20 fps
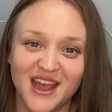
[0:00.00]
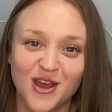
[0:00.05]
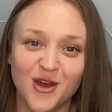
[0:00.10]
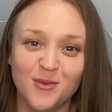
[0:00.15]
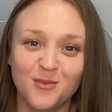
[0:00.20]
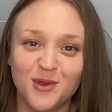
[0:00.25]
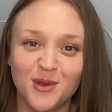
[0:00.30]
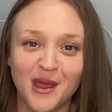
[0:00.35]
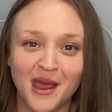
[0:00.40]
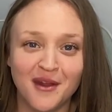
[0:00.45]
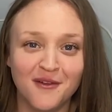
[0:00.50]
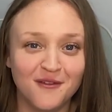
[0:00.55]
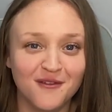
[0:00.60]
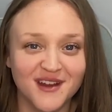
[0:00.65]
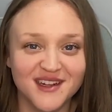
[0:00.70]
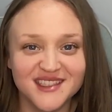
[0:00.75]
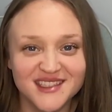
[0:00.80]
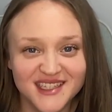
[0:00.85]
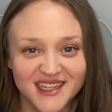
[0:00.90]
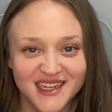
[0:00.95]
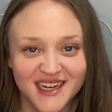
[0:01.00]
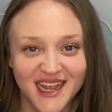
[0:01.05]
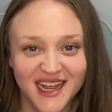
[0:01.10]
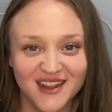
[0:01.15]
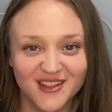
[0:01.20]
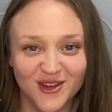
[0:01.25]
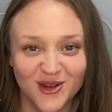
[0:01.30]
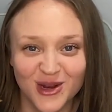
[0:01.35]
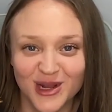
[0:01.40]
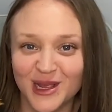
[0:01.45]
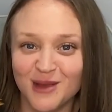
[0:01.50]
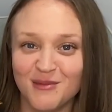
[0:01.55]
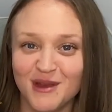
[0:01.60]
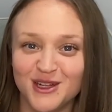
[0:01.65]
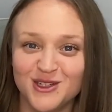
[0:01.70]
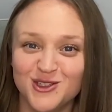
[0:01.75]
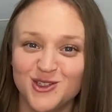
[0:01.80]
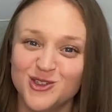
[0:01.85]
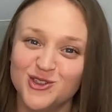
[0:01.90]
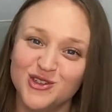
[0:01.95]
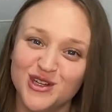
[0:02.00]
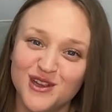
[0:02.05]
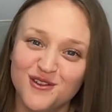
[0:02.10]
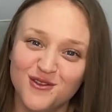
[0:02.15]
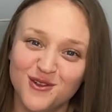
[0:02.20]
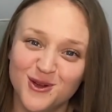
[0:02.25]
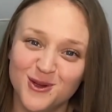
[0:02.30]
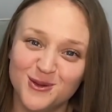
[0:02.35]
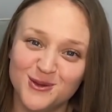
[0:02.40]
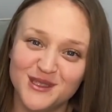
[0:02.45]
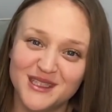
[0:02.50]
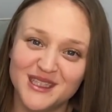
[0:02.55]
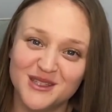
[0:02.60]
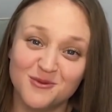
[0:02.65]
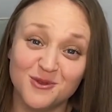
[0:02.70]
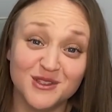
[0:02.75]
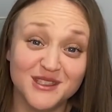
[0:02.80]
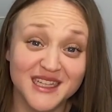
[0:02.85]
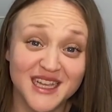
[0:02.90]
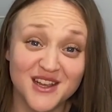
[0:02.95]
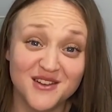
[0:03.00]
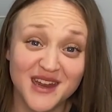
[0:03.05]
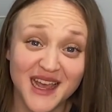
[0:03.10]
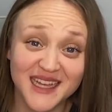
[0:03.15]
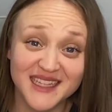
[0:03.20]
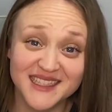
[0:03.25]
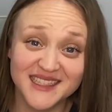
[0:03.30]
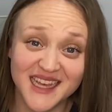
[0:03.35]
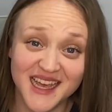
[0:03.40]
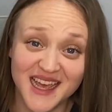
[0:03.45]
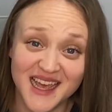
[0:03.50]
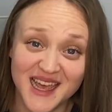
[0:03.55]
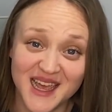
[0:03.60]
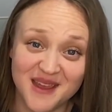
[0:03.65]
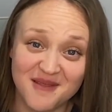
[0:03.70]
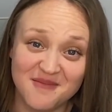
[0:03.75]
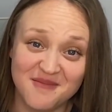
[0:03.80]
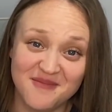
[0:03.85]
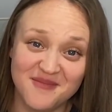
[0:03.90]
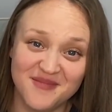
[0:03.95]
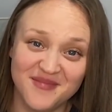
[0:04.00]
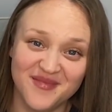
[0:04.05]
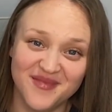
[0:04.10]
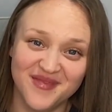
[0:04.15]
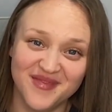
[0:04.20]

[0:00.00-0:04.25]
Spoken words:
and I hope you had fun today learning about your tree fruits. We'll see you next time.